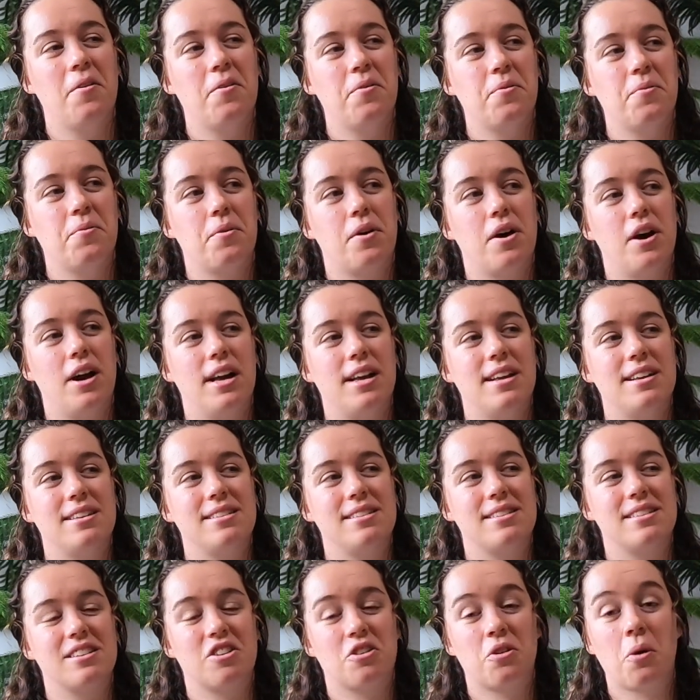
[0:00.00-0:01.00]

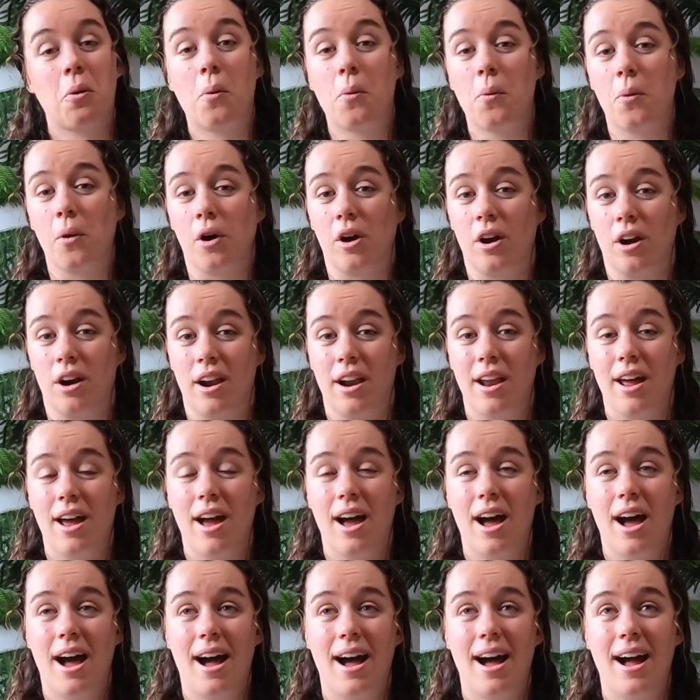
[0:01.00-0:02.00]
was corn.
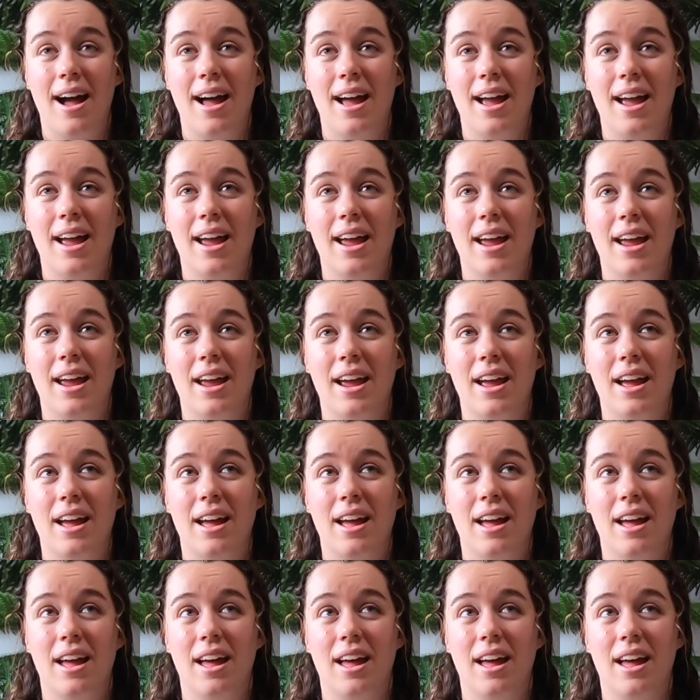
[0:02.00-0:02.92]
I